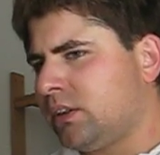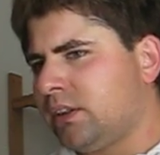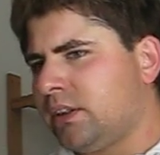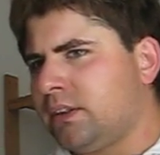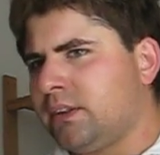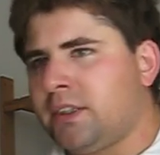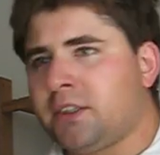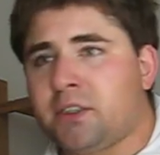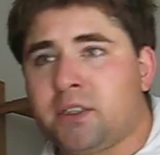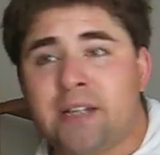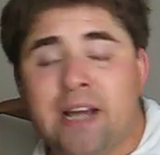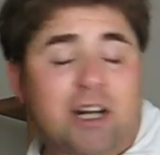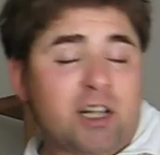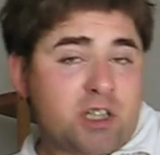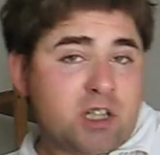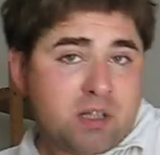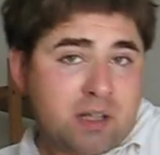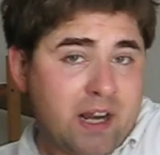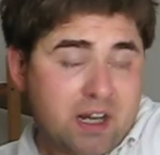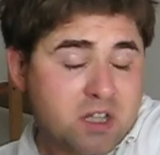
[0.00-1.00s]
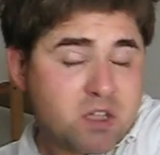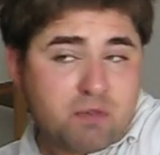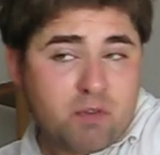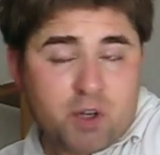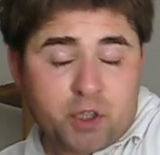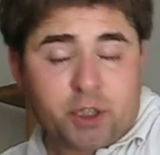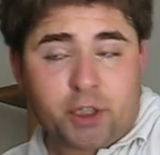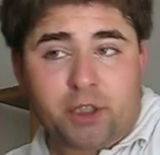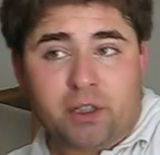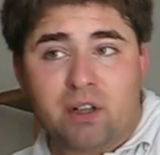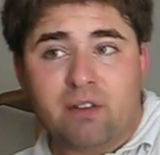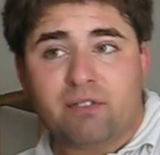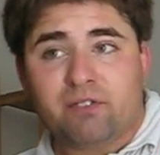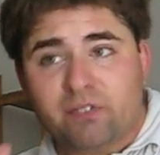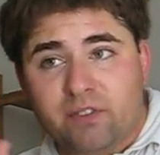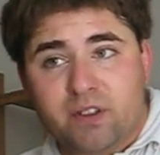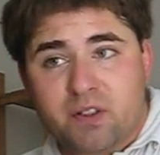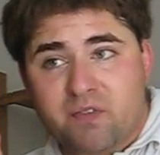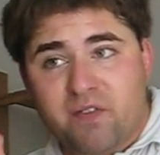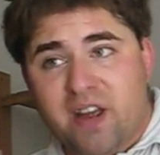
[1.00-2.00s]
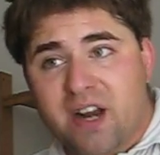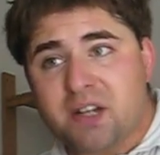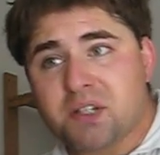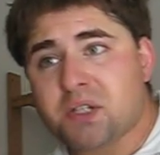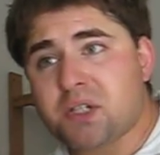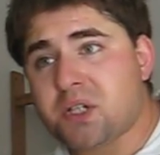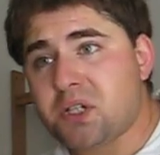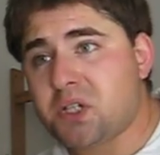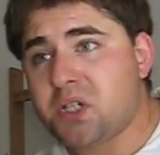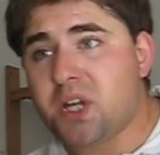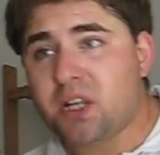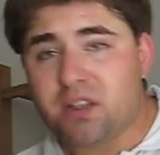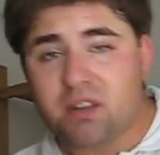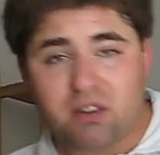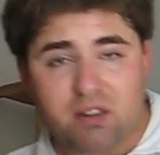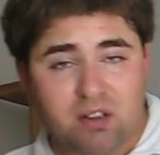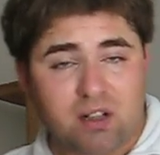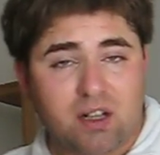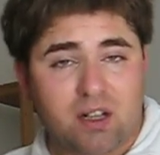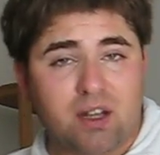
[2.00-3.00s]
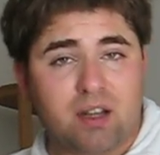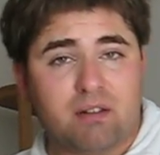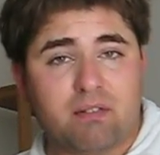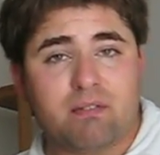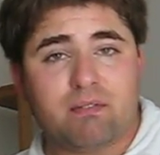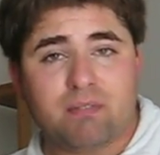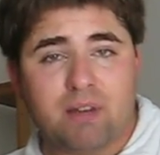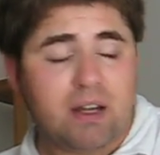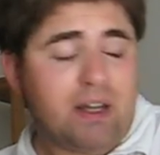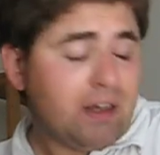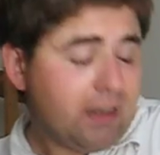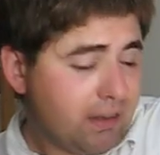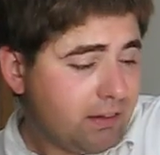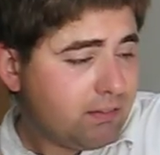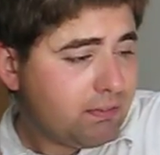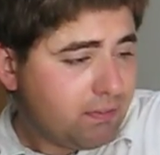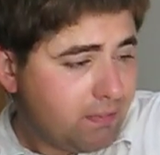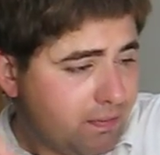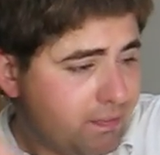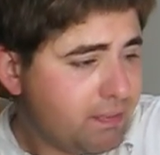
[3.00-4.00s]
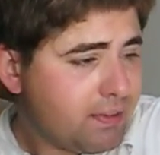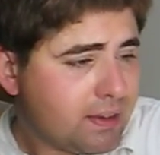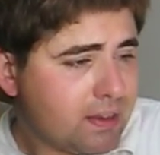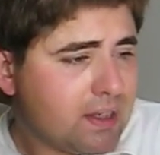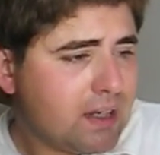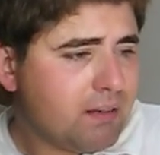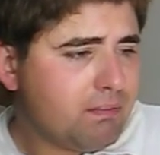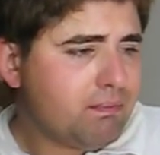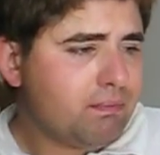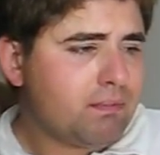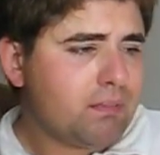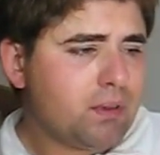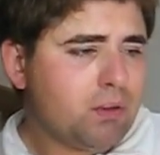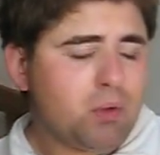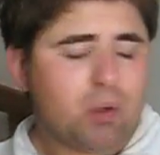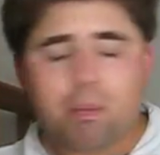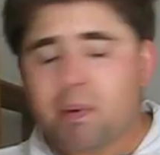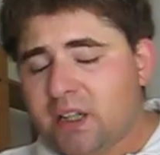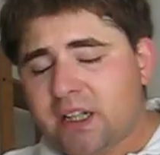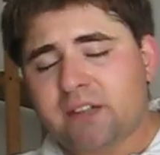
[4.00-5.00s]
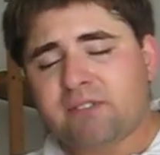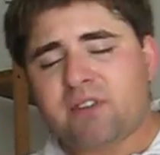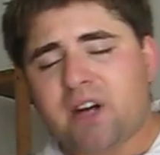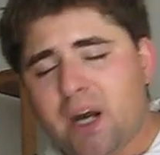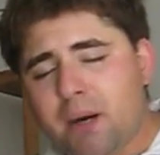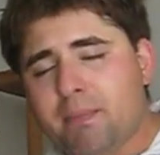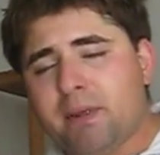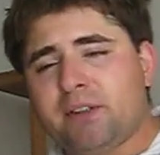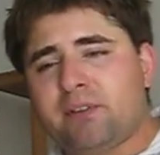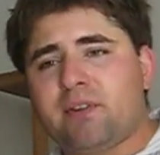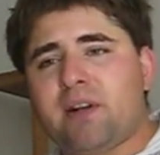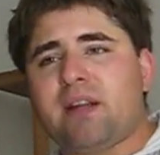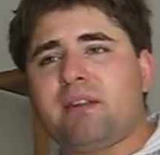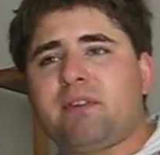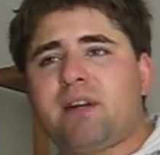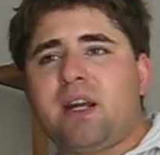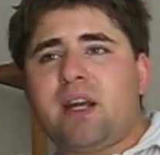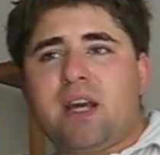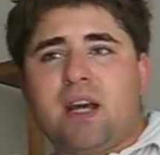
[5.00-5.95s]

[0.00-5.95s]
that the next version of the Financial City 3D urban environment rendering